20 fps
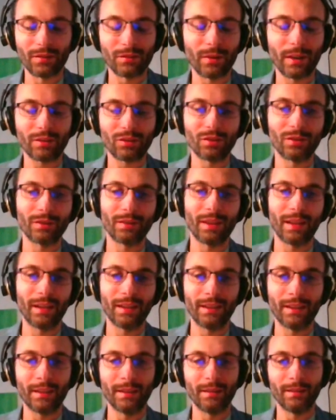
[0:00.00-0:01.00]
unstructured
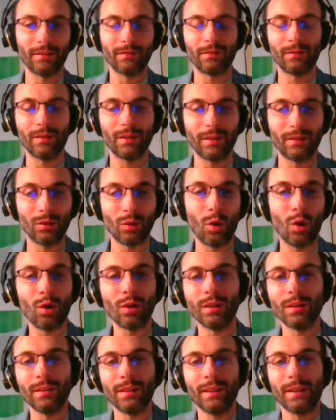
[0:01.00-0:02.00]
data at
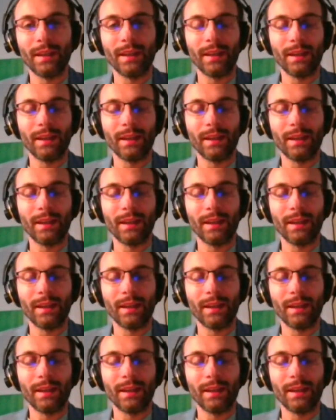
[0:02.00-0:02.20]
all.